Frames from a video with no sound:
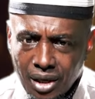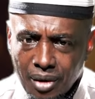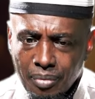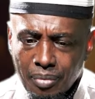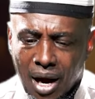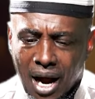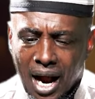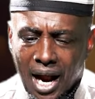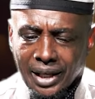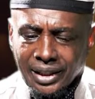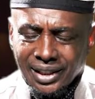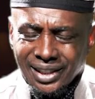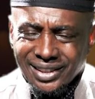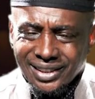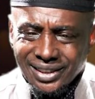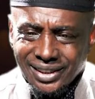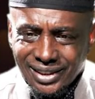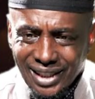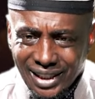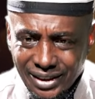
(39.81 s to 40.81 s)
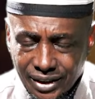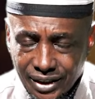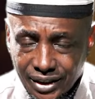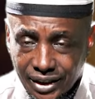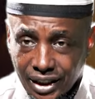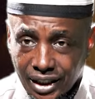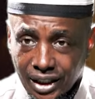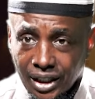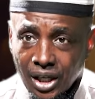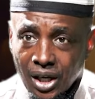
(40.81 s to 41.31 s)
behind the
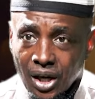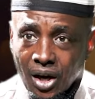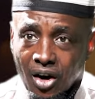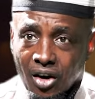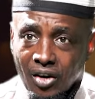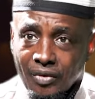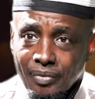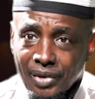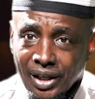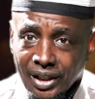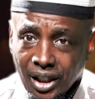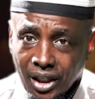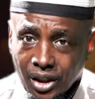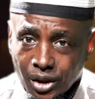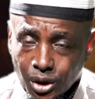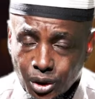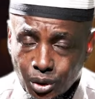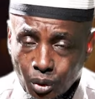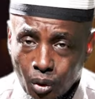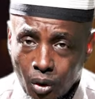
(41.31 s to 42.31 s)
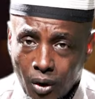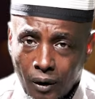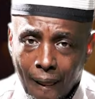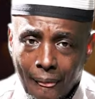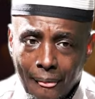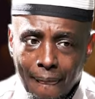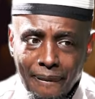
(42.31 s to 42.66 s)
necessity of making sure